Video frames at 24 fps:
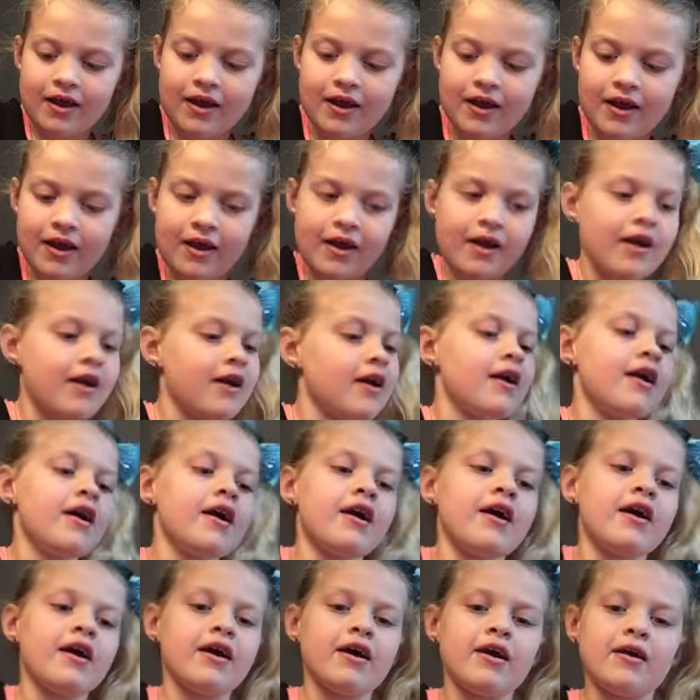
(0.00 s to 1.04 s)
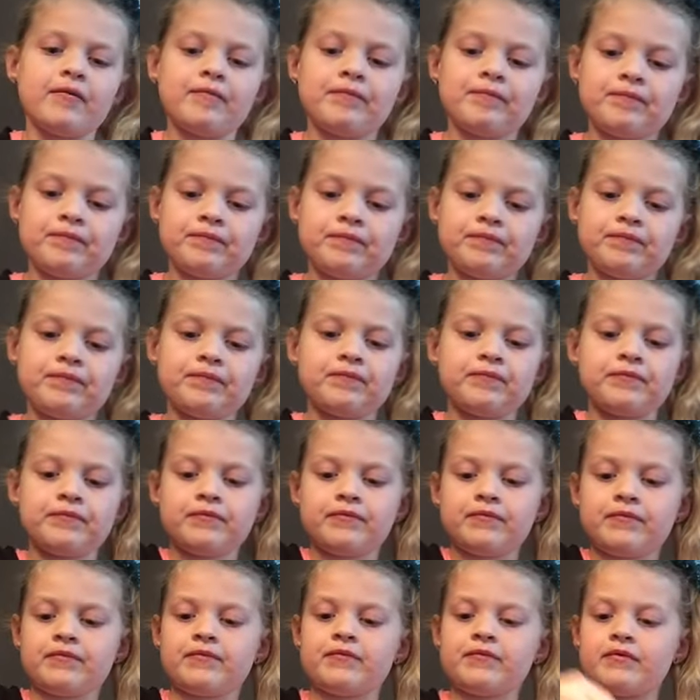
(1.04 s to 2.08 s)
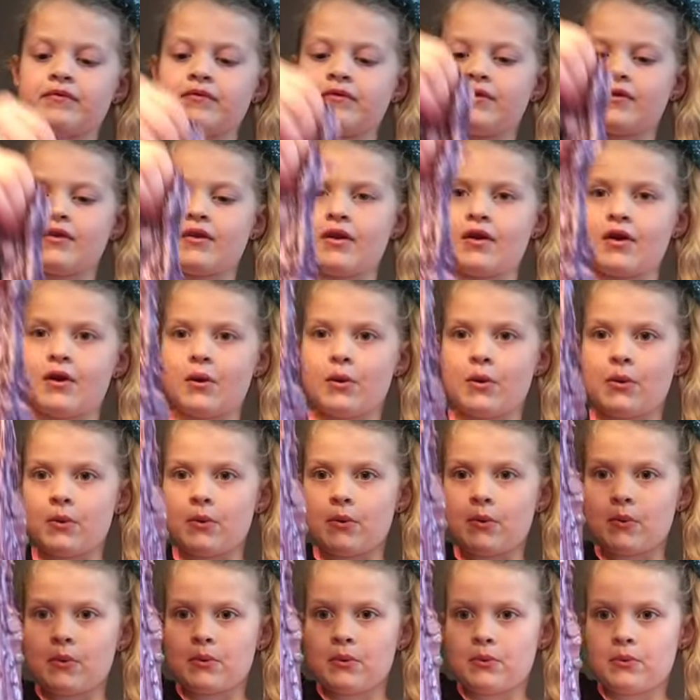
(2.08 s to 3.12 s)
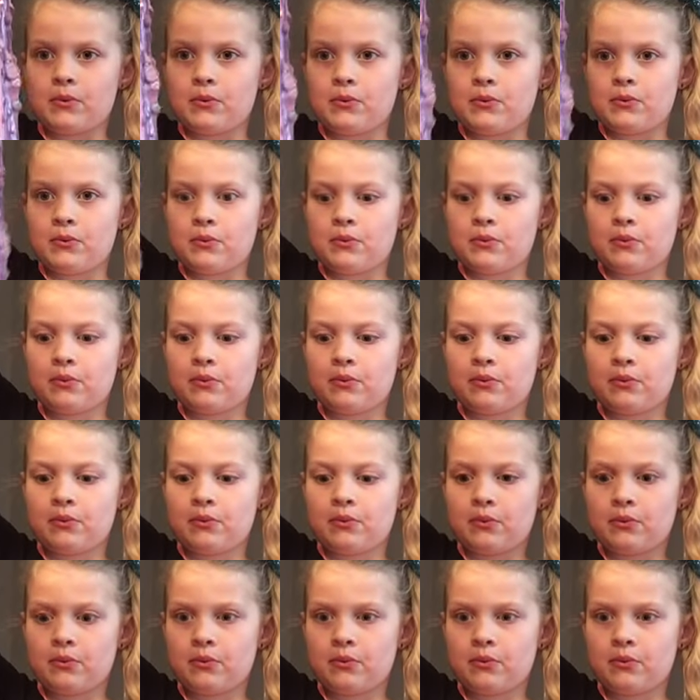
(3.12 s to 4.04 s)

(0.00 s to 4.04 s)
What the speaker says: (no one is talking)